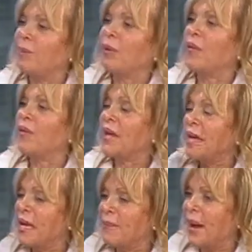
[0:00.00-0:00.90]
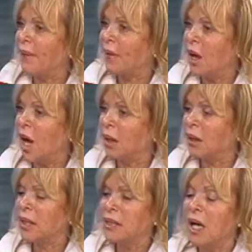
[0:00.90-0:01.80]
People are thinking about their
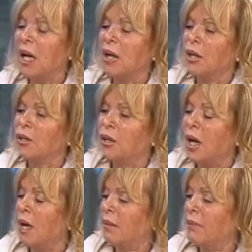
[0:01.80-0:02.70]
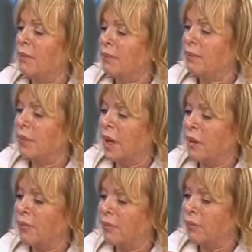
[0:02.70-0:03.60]
holiday uh,
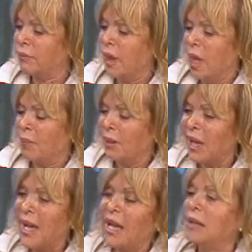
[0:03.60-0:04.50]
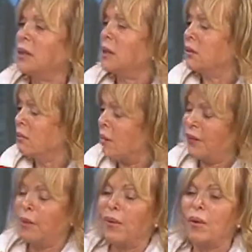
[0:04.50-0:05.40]
uh, plans and
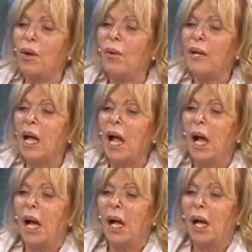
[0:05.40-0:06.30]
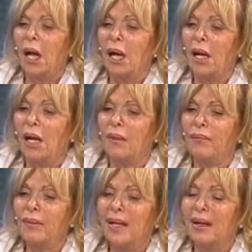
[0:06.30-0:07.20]
what they're, where they're going.
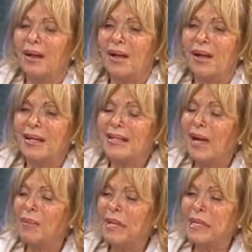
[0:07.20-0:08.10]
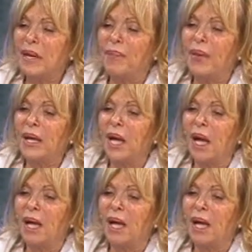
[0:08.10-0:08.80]
Um, tell me something.